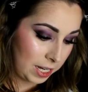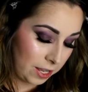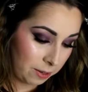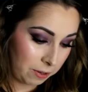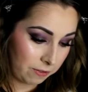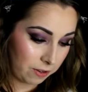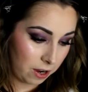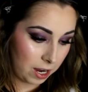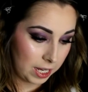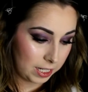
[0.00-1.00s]
Now that we've
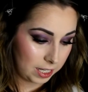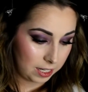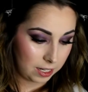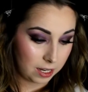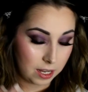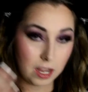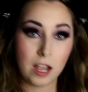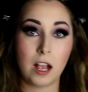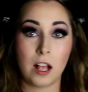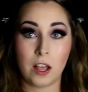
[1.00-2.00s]
got
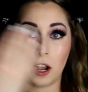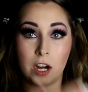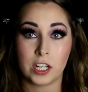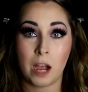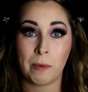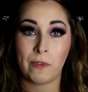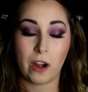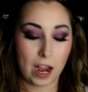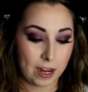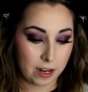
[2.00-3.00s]
our top of our
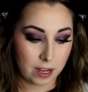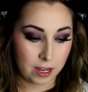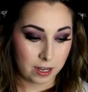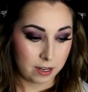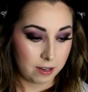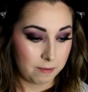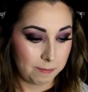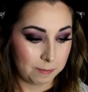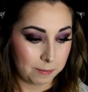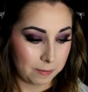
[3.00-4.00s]
eye done,
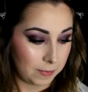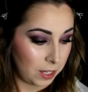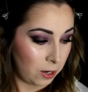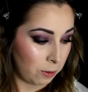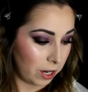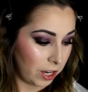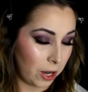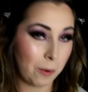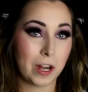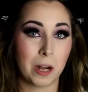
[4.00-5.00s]
we're going to
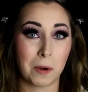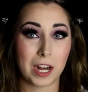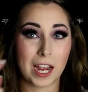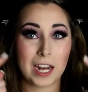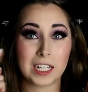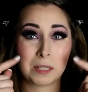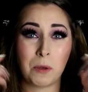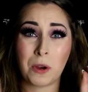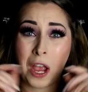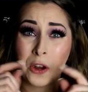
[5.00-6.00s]
go in and we're going to kind of
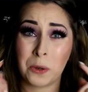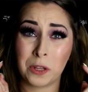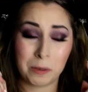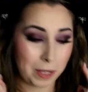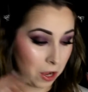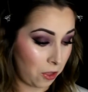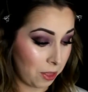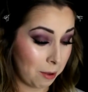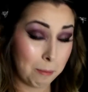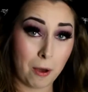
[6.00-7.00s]
smoke out and do a little bit on
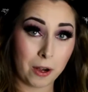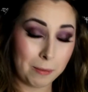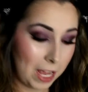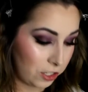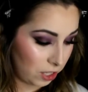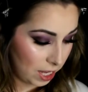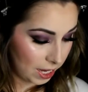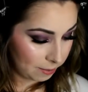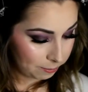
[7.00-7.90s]
the bottom lash line.